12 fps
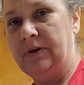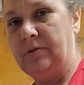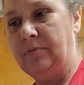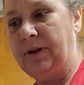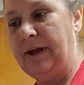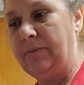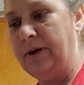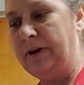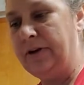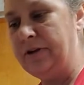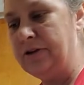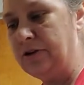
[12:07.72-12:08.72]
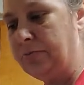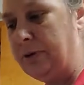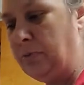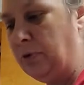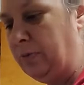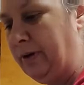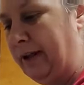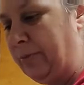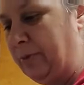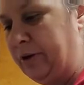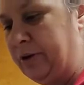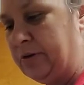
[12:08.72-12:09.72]
blackberries. There's going to be more
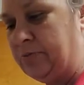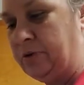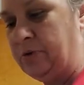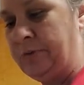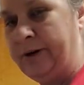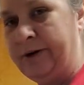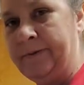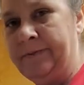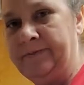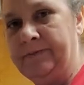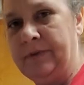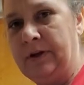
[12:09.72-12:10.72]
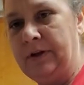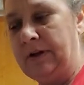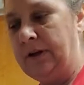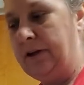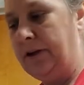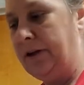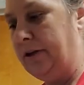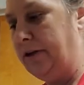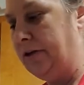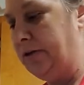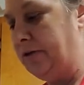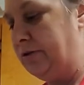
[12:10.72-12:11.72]
blackberry than blueberry.
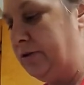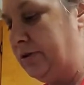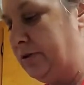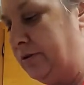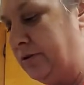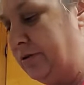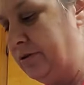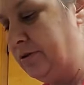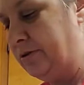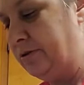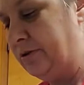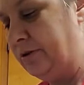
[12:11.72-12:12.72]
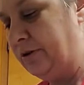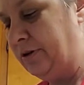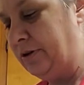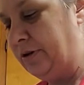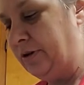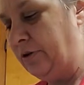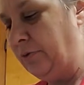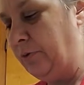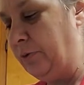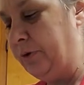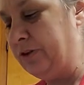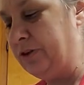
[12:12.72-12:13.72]
And we
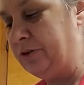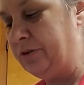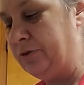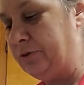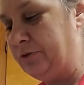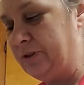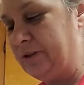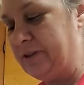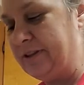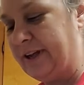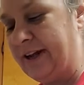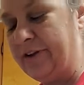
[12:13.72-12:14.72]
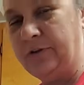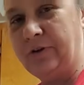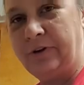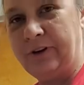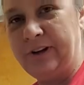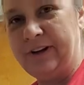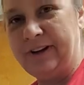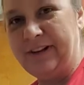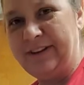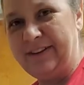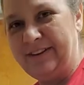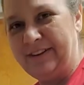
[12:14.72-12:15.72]
went to Scatter Creek
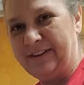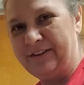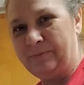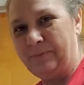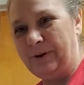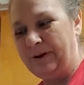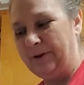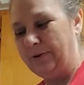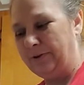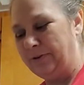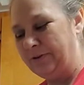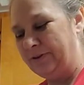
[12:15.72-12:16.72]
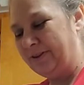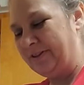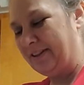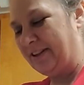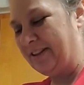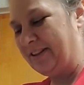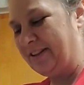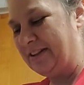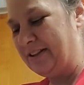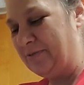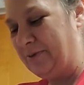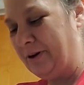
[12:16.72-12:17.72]
in Paragould to get
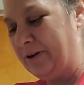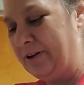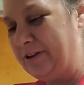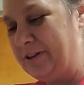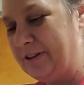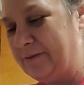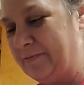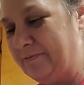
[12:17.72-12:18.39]
these berries.